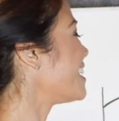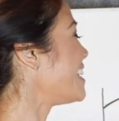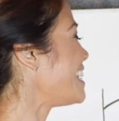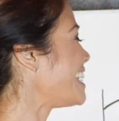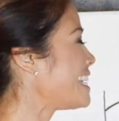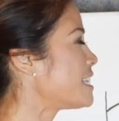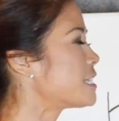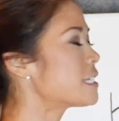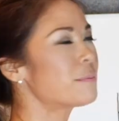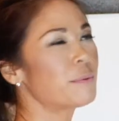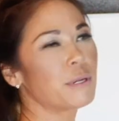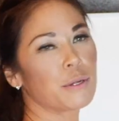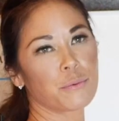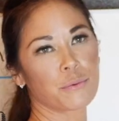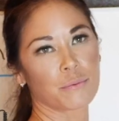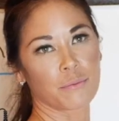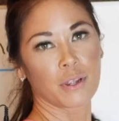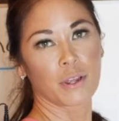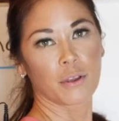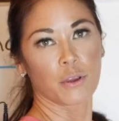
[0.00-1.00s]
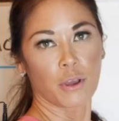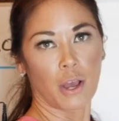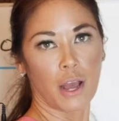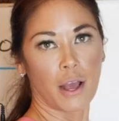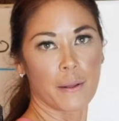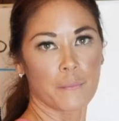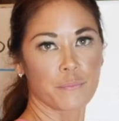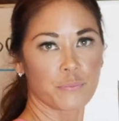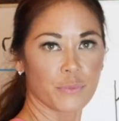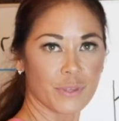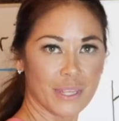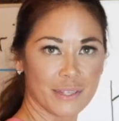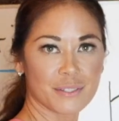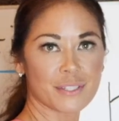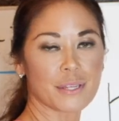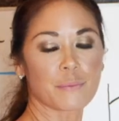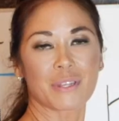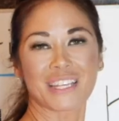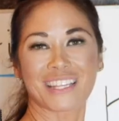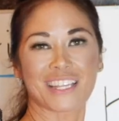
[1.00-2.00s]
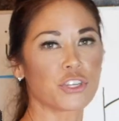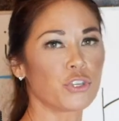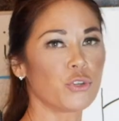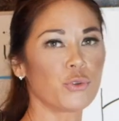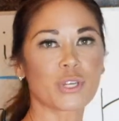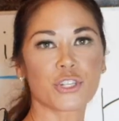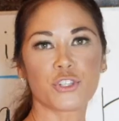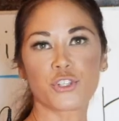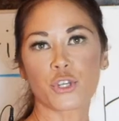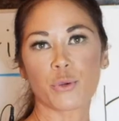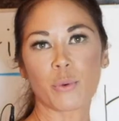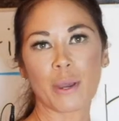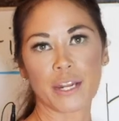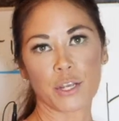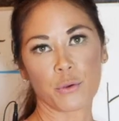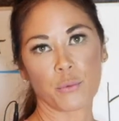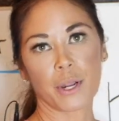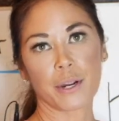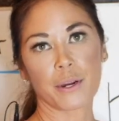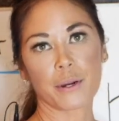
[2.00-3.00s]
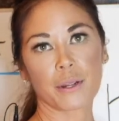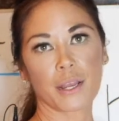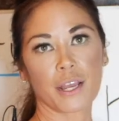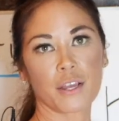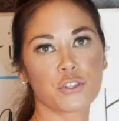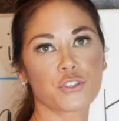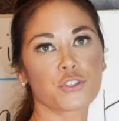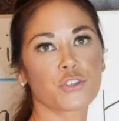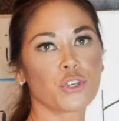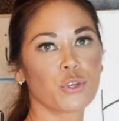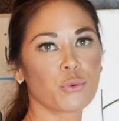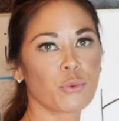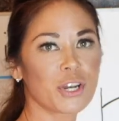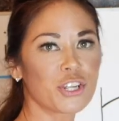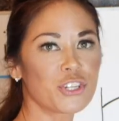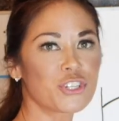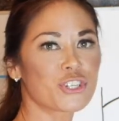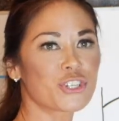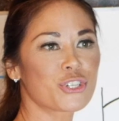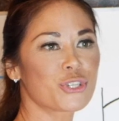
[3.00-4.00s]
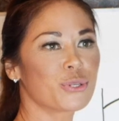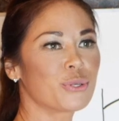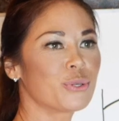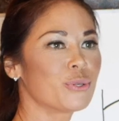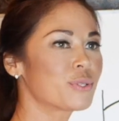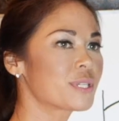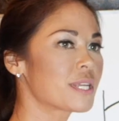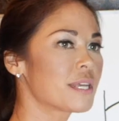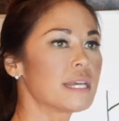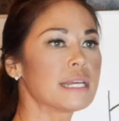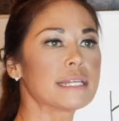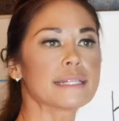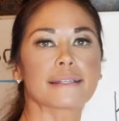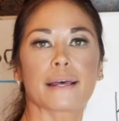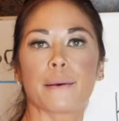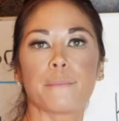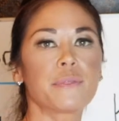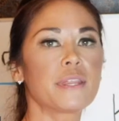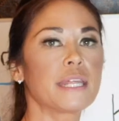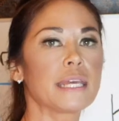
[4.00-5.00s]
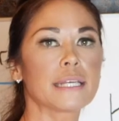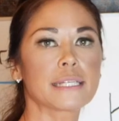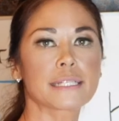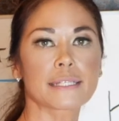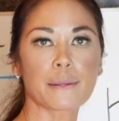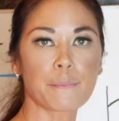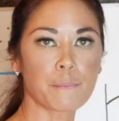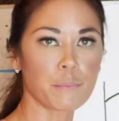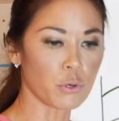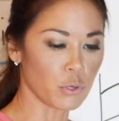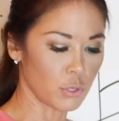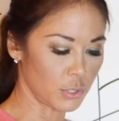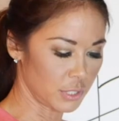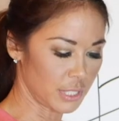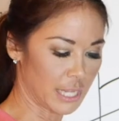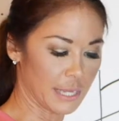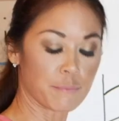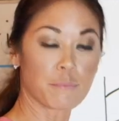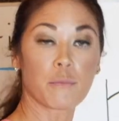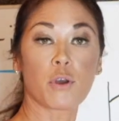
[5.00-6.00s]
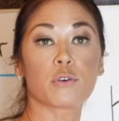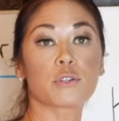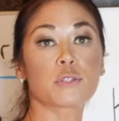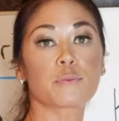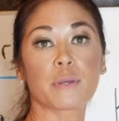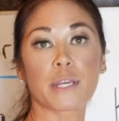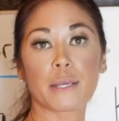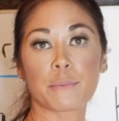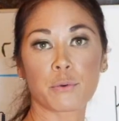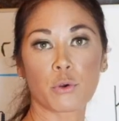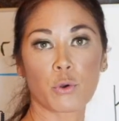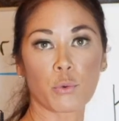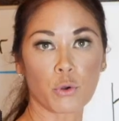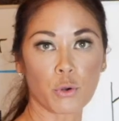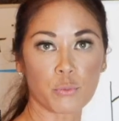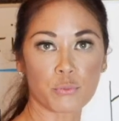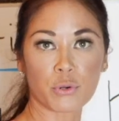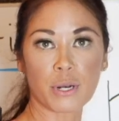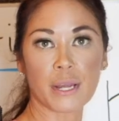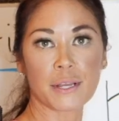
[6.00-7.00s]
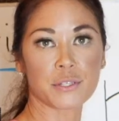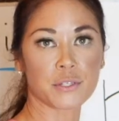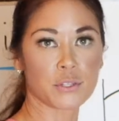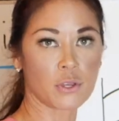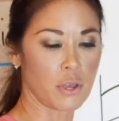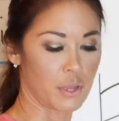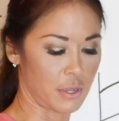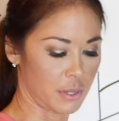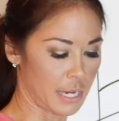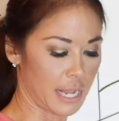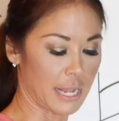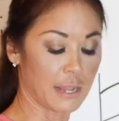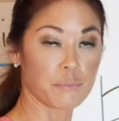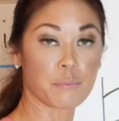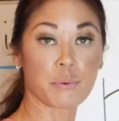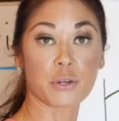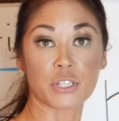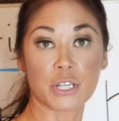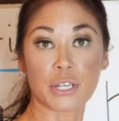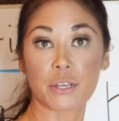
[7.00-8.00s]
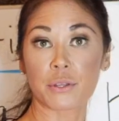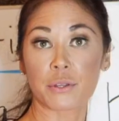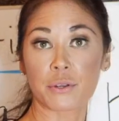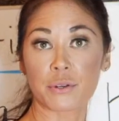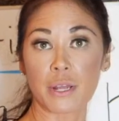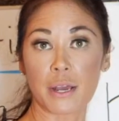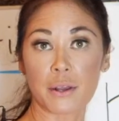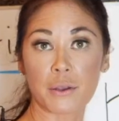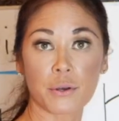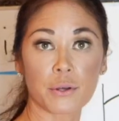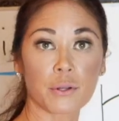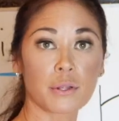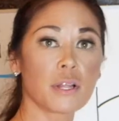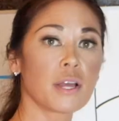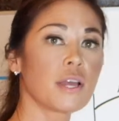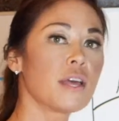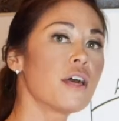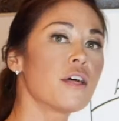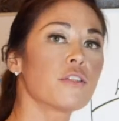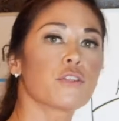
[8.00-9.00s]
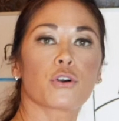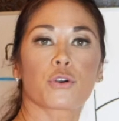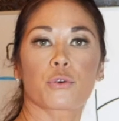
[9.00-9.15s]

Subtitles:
it needs to be something that you can do anywhere. And so you want to choose something simple, like most people will press on a particular knuckle, they'll